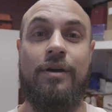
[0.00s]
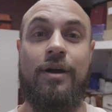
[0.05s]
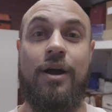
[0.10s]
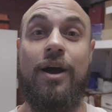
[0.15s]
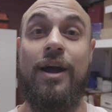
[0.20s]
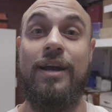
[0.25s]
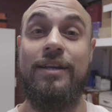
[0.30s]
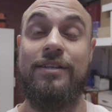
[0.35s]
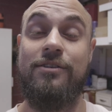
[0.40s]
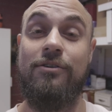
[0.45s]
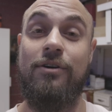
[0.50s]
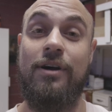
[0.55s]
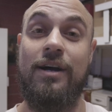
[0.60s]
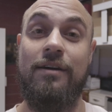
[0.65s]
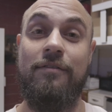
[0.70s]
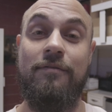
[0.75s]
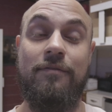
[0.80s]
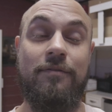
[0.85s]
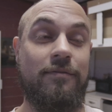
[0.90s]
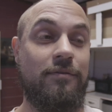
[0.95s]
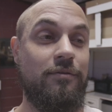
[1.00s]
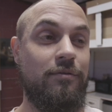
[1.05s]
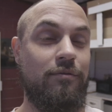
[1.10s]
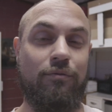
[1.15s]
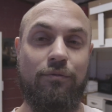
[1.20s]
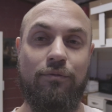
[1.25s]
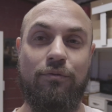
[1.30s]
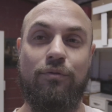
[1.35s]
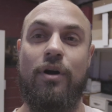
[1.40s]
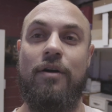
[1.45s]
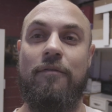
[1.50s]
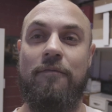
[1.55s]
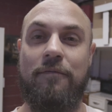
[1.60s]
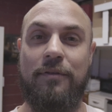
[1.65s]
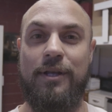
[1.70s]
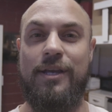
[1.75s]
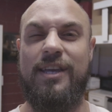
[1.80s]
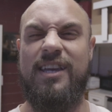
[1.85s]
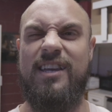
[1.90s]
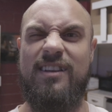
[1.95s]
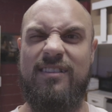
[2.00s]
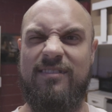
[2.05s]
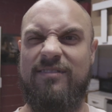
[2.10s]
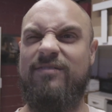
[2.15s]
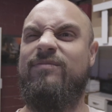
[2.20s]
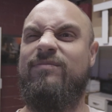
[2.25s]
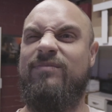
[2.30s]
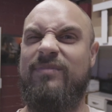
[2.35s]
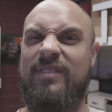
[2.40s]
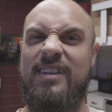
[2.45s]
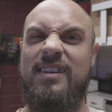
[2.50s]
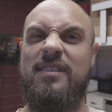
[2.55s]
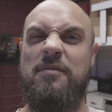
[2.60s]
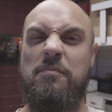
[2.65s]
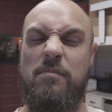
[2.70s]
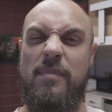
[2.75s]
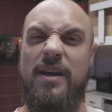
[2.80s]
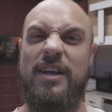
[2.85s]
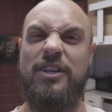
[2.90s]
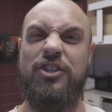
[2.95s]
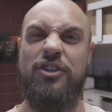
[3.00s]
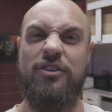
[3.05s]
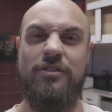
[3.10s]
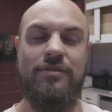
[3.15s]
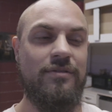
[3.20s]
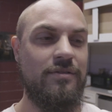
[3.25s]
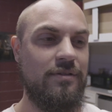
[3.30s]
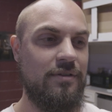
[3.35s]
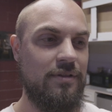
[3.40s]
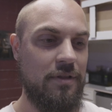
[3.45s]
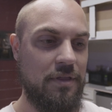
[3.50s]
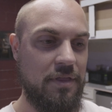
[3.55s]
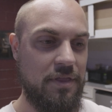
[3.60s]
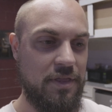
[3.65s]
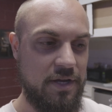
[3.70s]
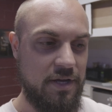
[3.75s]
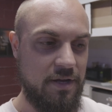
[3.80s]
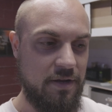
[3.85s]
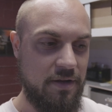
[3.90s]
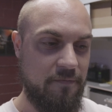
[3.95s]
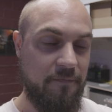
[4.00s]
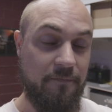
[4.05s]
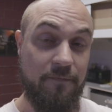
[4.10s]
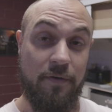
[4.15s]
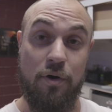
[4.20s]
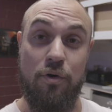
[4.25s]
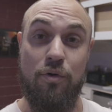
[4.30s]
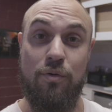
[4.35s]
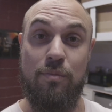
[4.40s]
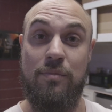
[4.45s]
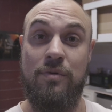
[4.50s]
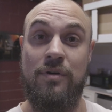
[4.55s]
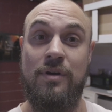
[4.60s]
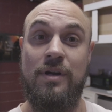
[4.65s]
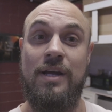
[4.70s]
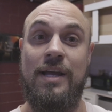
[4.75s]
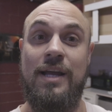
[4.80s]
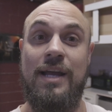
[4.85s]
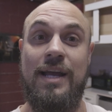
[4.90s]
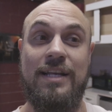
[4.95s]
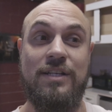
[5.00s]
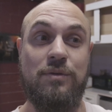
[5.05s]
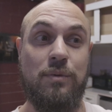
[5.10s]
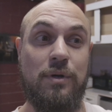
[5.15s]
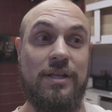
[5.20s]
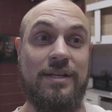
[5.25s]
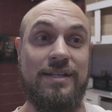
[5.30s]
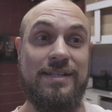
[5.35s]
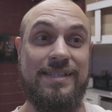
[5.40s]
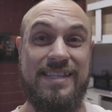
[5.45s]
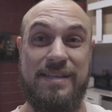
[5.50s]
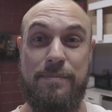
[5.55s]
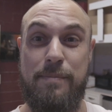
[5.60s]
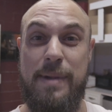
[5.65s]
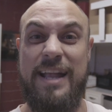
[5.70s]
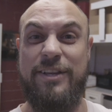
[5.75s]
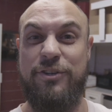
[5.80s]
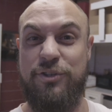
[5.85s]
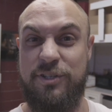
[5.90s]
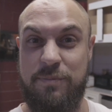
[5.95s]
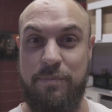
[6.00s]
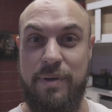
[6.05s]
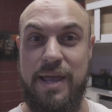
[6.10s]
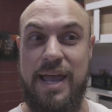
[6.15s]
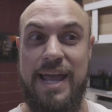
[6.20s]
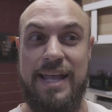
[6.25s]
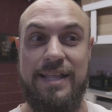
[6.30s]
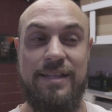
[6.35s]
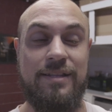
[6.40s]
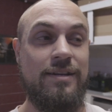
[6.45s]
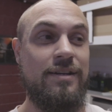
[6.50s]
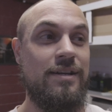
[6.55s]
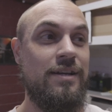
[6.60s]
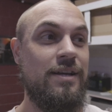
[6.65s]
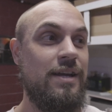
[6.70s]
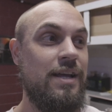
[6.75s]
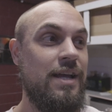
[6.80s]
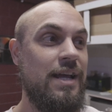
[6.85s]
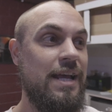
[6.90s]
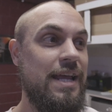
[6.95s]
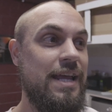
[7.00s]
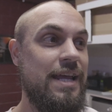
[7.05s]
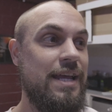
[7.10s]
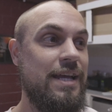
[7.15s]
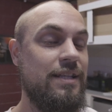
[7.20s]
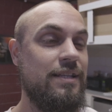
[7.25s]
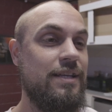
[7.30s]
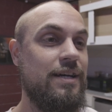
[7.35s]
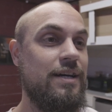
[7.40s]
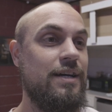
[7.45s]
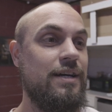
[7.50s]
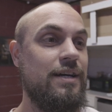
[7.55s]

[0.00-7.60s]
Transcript: All right, so I've roughly measured the foam as well as the mattress pad and